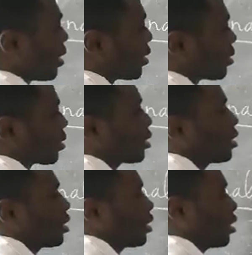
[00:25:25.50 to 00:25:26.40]
as
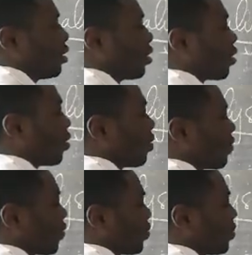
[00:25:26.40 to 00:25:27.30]
log
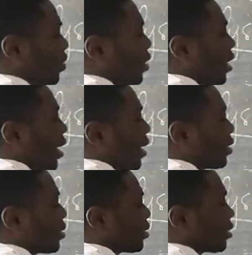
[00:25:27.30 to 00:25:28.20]
of
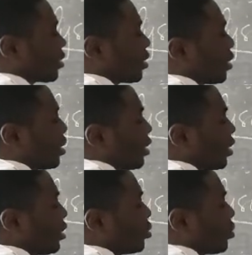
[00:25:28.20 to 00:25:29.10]
x
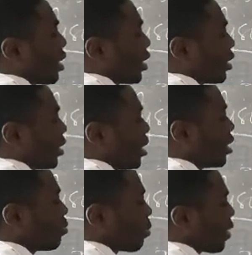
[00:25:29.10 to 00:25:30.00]
e to the
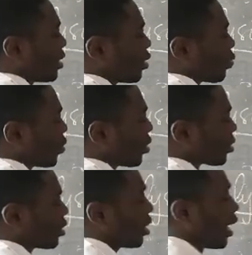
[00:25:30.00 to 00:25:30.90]
a. Remember, it's a
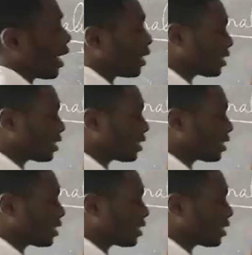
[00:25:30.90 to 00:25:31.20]
product. And the